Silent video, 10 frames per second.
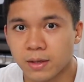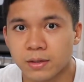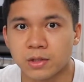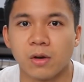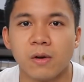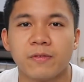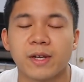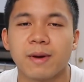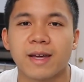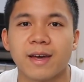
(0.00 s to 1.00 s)
So
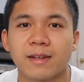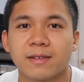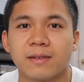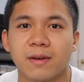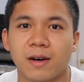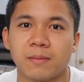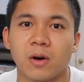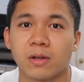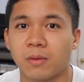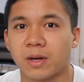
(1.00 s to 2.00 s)
hopefully by then,
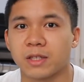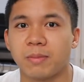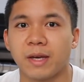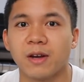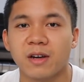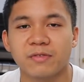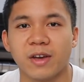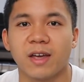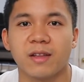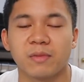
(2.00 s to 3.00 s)
all our work has paid off
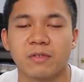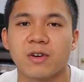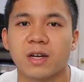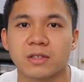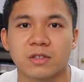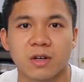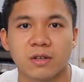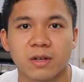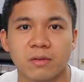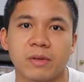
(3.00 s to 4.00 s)
and we've gotten
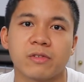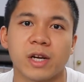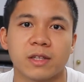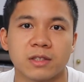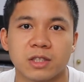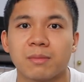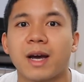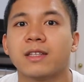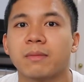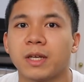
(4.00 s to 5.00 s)
stronger, we've created some
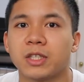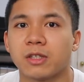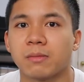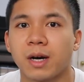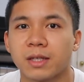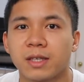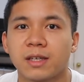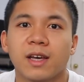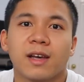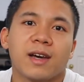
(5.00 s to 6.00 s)
adaptation in the
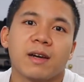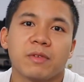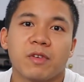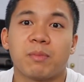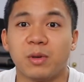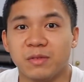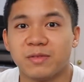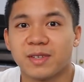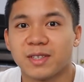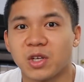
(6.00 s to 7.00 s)
body, and we've improved.
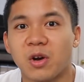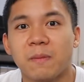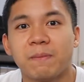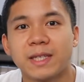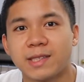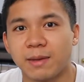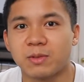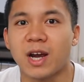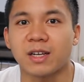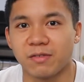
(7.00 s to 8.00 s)
So please keep
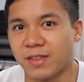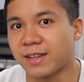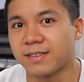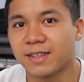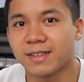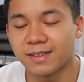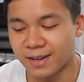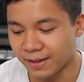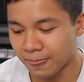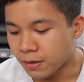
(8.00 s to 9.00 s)
track of that.
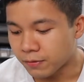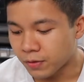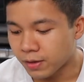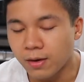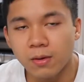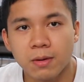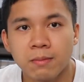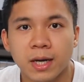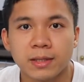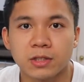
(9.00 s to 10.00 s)
Right now, for the lower
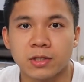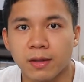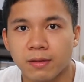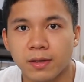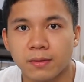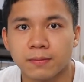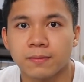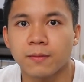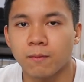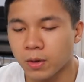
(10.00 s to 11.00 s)
body strengthening,
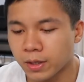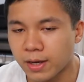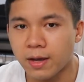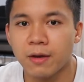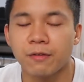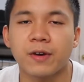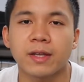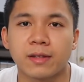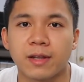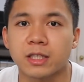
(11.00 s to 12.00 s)
we're gonna
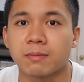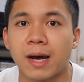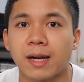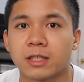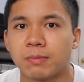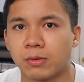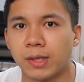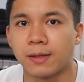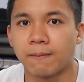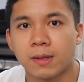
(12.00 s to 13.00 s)
find a nice balance
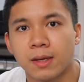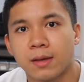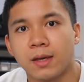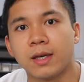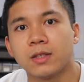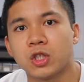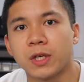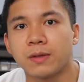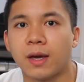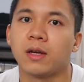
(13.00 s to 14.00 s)
between
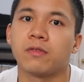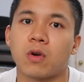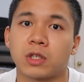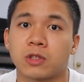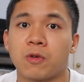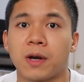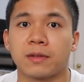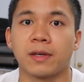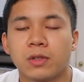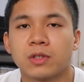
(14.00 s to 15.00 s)
hinging and of course
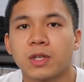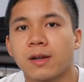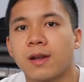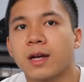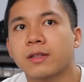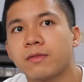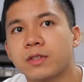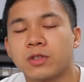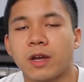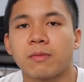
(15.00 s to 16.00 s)
squatting. You'll see a lot of the
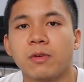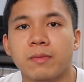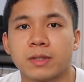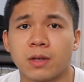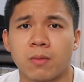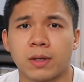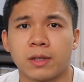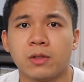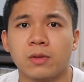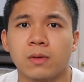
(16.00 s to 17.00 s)
strength movements that we're
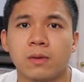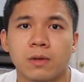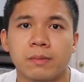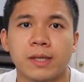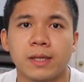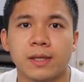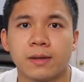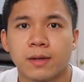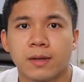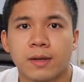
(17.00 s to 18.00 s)
gonna do will be
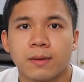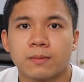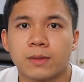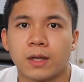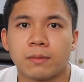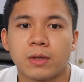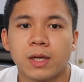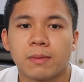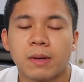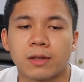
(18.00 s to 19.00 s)

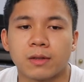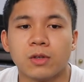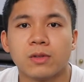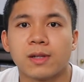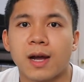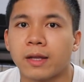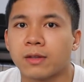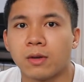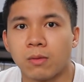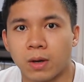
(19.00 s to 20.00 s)
really about
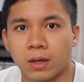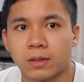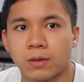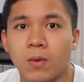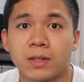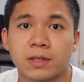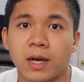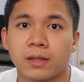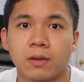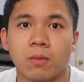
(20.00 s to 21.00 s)
unilateral work,
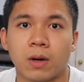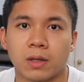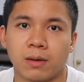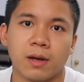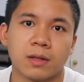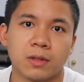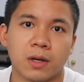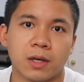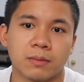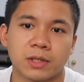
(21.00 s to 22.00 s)
one-sided work,
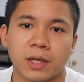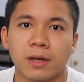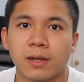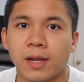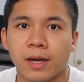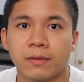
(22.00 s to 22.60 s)
single leg